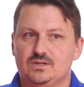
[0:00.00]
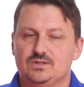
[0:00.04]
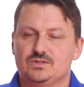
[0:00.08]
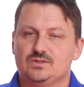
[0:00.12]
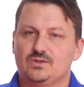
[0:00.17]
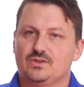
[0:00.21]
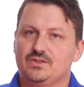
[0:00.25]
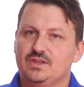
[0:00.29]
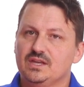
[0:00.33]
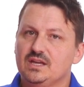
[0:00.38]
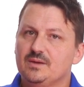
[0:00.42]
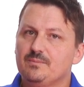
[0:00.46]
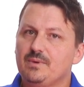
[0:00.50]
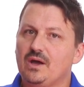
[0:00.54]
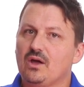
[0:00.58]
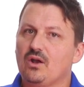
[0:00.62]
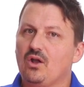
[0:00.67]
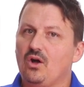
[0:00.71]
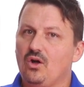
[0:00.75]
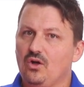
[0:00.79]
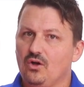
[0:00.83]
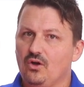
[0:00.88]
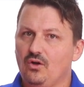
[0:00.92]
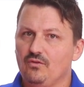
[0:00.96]
So think
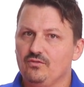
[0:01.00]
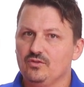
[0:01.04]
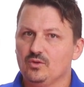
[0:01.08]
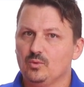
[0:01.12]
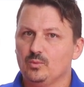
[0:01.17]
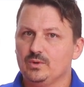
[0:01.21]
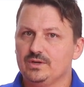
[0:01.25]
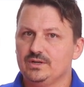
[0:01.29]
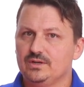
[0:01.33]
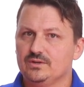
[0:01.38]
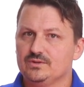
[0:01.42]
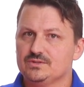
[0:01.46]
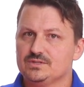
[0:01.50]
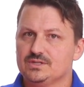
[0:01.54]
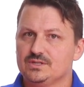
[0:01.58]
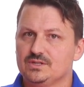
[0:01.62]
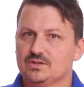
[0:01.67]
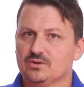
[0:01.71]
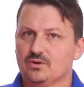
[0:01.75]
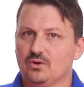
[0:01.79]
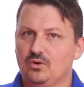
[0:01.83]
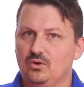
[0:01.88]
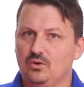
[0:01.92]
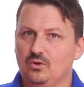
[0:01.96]
about all the windows in
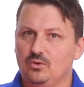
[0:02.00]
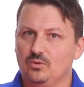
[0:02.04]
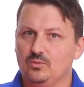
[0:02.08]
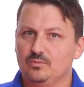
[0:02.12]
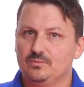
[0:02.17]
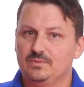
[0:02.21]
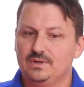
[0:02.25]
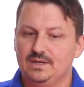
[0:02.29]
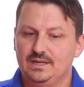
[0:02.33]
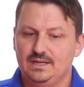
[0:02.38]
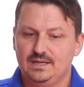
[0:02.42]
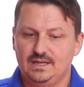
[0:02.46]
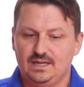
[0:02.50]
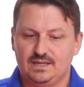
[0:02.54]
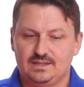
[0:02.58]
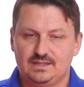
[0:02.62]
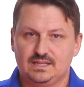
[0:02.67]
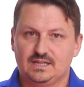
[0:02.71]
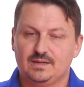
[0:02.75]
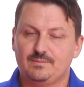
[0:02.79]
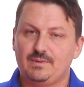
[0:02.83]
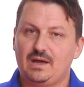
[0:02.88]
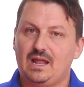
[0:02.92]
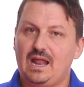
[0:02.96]
your home and
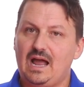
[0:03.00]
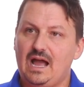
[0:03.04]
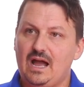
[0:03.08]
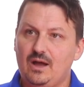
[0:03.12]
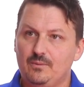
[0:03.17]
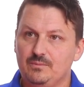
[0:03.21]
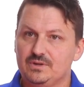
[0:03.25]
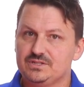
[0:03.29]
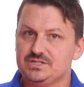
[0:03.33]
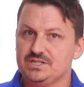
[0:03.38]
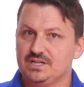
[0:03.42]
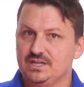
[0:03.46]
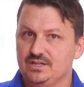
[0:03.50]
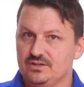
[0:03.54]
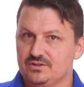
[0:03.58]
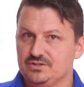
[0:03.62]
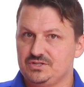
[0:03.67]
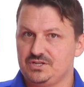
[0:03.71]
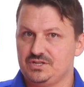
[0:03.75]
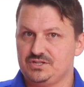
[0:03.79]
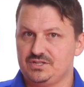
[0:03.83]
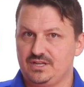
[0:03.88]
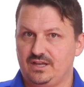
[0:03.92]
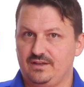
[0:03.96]
think about how much
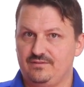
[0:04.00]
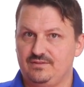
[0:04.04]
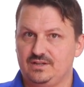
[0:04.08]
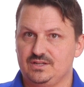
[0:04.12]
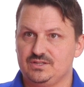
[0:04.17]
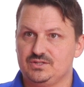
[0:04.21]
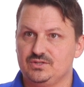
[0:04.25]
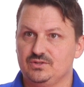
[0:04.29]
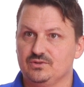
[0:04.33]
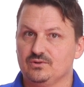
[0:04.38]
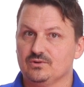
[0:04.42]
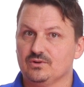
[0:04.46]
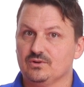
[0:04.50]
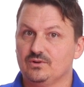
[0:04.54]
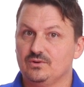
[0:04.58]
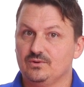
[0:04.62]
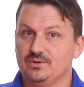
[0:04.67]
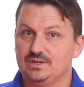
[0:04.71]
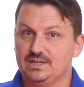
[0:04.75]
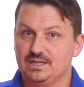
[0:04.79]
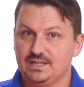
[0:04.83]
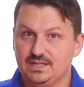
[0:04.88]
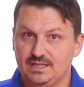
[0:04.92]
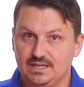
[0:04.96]
energy savings you are
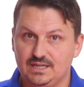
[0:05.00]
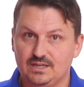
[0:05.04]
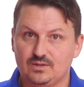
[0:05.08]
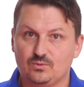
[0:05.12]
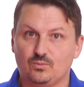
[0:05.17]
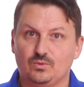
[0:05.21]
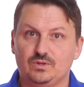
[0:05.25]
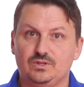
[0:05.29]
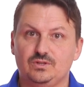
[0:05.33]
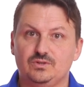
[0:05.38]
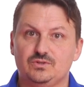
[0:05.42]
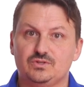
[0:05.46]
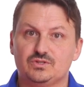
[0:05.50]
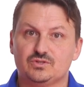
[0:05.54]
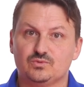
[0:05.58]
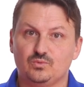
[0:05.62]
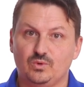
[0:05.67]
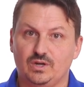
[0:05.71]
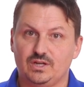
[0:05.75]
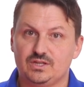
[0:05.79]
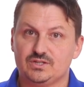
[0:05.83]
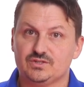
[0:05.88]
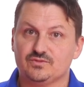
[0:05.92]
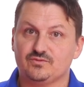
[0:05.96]
going to get when you
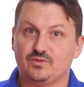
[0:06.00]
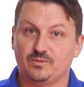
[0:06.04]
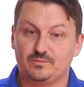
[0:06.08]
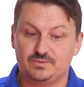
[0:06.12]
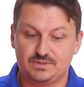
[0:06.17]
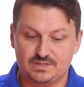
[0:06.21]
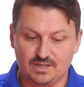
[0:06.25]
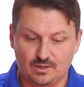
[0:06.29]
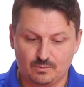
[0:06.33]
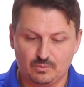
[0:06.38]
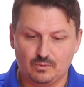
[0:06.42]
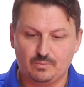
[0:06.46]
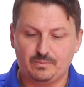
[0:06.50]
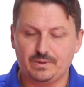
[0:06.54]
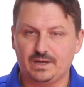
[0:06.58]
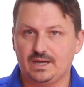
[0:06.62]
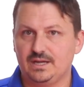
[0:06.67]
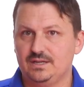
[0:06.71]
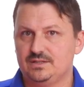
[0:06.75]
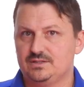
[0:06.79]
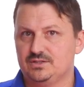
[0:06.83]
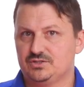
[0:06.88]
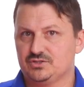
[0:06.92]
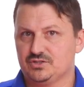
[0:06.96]
switch from double
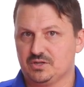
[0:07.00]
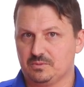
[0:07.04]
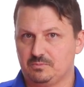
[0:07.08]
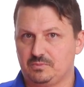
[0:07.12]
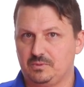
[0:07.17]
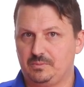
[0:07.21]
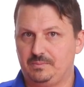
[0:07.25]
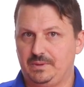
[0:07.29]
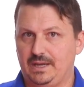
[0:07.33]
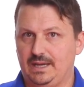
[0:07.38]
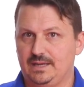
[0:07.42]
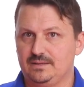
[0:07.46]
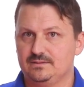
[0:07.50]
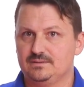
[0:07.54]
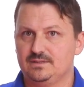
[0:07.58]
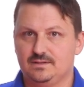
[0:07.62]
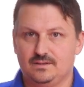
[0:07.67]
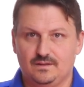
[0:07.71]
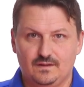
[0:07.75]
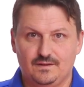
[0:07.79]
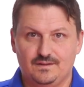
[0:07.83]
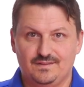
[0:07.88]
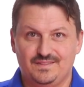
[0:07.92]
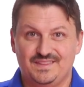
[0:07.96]
pane to triple
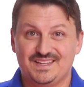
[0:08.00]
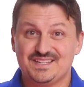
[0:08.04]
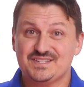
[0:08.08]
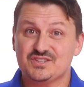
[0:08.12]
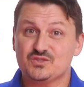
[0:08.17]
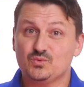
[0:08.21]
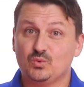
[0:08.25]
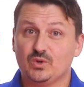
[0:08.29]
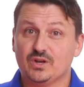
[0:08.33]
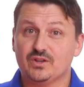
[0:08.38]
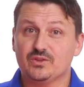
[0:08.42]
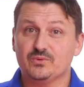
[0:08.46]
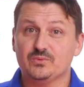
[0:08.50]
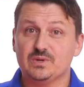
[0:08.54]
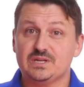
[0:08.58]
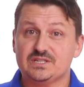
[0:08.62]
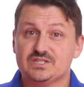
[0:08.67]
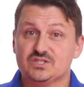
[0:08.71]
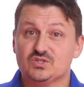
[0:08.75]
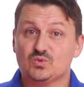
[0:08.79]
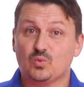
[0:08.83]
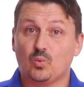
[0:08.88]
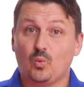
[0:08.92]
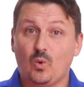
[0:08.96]
pane. This is one of the
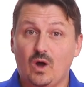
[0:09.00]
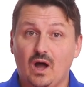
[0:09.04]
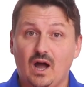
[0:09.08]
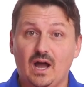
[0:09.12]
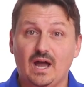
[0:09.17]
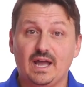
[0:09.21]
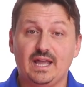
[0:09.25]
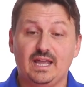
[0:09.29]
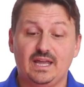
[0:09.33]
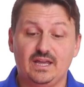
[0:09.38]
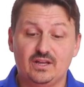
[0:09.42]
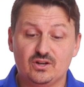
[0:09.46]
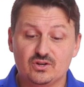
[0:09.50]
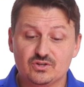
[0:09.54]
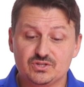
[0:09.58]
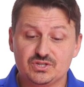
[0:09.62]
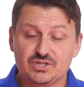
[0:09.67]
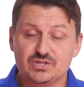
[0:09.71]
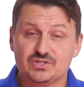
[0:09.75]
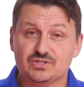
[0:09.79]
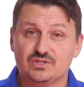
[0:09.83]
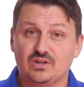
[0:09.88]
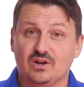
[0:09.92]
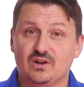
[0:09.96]
reasons why
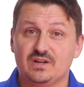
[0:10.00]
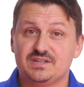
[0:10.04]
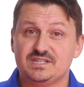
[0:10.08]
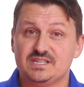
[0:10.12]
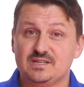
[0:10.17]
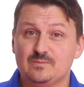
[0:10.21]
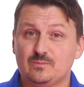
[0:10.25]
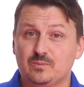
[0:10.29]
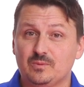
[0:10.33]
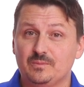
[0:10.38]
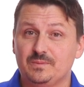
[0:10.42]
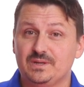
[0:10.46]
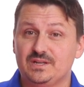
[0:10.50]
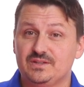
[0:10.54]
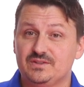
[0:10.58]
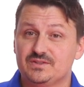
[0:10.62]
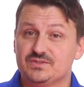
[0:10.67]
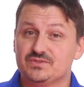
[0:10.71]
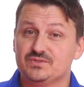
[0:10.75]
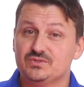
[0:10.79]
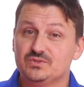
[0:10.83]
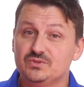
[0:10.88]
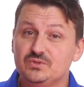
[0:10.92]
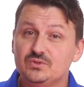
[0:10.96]
Energy Star has implemented
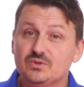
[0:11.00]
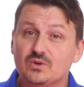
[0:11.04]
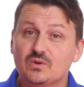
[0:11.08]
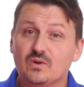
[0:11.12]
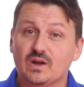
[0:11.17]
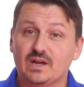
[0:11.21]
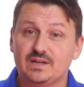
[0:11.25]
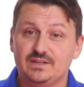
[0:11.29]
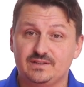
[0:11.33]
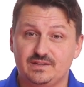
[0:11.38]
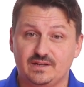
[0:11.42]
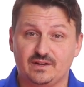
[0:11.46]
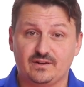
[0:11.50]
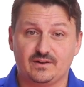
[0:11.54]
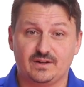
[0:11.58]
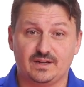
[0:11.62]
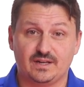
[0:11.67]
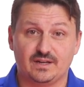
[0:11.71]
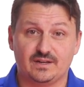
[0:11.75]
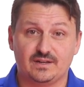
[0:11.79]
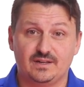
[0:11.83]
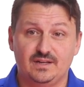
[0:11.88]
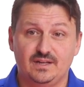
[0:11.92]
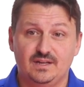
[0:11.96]
this new
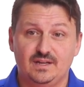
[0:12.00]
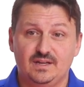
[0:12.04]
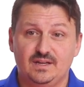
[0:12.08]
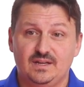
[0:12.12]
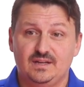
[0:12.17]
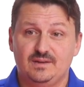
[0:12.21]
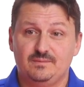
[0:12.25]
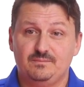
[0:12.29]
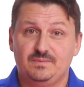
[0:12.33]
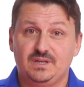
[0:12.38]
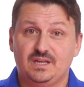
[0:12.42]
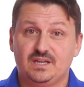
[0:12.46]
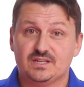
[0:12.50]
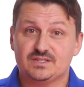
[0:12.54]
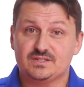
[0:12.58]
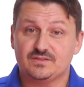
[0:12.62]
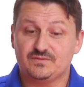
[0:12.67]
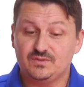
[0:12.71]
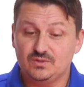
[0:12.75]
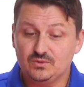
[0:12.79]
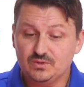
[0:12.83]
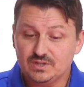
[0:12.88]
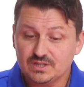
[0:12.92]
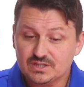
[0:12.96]
criteria because
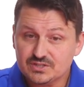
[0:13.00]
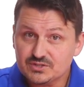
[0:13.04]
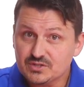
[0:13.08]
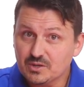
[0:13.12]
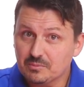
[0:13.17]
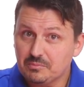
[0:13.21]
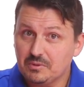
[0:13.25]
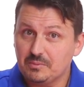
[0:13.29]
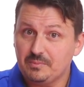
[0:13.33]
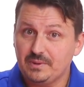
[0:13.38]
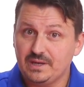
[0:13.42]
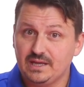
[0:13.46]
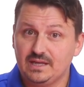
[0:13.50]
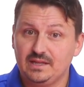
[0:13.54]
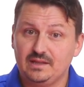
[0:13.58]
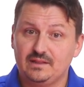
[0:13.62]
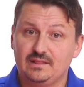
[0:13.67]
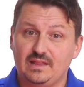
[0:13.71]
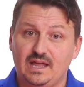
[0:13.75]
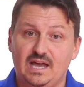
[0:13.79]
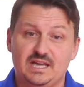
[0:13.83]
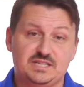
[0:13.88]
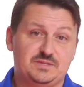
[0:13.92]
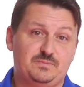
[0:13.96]
if you get triple pane
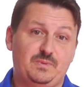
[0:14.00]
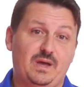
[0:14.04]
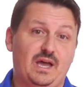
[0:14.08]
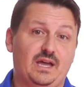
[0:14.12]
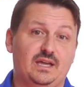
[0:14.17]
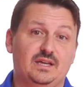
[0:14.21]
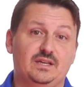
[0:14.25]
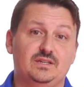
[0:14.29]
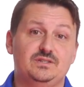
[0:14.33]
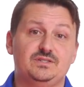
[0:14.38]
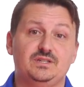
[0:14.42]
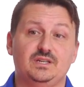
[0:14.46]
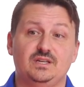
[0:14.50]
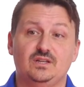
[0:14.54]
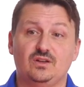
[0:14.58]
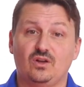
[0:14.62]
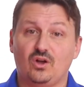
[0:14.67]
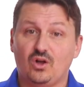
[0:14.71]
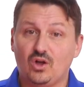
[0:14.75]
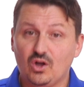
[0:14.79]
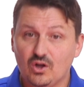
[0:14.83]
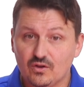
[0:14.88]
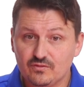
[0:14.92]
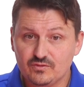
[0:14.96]
glass package in
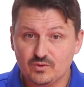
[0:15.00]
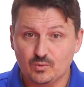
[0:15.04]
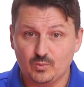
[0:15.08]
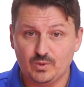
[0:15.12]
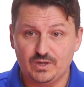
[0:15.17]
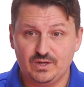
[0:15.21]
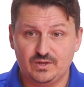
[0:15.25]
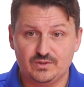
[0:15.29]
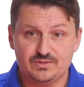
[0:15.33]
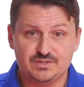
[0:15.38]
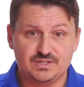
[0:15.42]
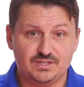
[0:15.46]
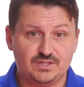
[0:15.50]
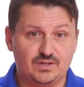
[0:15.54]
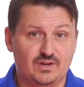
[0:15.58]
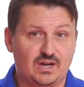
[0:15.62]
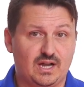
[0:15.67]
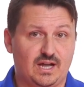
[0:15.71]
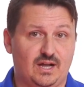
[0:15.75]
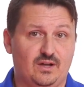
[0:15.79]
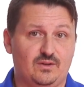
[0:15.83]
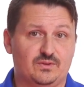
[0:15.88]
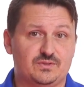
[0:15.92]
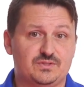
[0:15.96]
all the windows in your
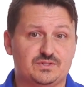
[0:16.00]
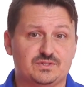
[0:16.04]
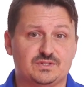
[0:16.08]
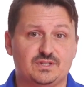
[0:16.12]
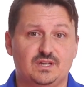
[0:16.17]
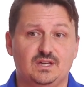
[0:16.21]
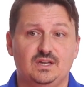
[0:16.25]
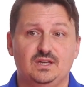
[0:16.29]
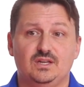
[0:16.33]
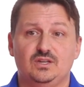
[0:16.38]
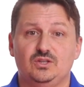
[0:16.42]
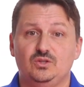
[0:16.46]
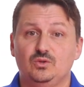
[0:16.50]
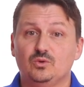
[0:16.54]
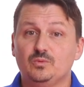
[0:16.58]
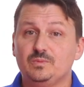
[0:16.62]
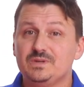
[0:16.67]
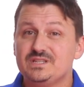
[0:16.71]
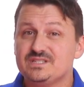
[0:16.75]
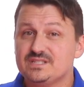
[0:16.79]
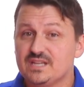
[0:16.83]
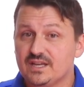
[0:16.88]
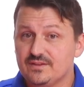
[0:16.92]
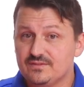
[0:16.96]
house, you'll
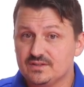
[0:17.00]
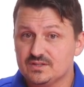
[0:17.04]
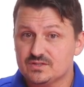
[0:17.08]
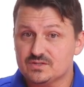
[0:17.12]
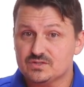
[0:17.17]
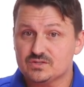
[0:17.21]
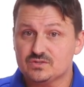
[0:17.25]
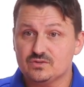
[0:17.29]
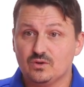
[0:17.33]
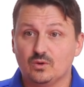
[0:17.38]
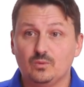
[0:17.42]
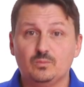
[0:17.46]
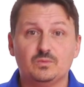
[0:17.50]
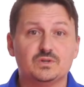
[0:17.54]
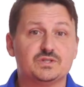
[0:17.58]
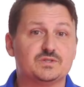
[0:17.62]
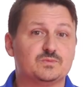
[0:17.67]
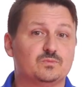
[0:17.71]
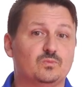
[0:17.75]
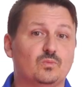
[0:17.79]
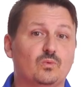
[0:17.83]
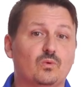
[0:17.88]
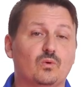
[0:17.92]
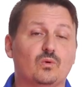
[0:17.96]
be saving so
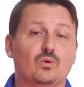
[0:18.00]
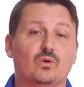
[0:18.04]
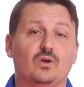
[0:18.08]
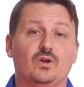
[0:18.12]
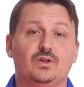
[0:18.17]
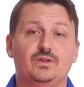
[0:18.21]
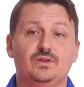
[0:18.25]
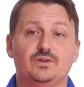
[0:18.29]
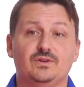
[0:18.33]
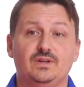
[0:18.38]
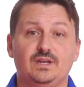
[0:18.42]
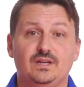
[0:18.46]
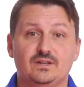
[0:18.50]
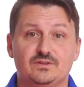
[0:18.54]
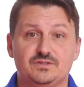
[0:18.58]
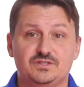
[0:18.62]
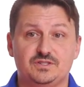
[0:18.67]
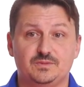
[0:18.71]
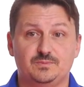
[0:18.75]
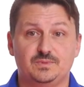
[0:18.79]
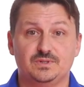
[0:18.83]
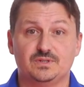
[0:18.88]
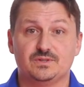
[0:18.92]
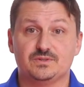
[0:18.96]
much more on your
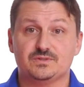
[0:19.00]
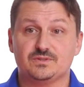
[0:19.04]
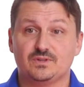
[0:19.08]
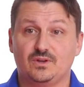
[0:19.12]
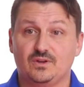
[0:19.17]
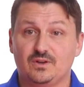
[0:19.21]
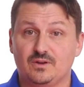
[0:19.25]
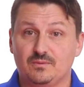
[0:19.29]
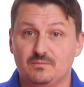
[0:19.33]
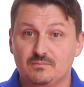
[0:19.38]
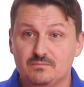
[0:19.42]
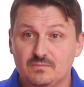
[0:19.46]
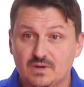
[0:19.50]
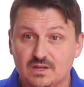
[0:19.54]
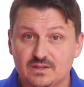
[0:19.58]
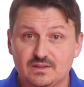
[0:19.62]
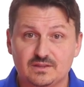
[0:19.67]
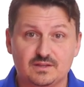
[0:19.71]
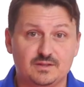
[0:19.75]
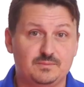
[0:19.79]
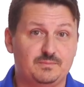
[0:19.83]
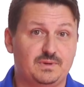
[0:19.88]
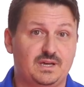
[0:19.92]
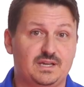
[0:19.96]
energy bills on a
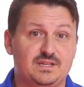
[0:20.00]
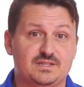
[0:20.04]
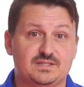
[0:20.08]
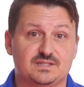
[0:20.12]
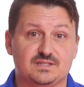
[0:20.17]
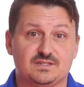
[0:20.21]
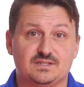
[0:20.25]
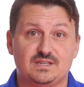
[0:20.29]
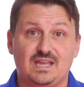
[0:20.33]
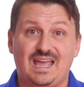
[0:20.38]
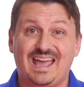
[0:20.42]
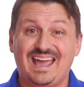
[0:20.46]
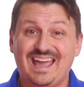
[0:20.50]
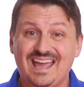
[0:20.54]
monthly basis.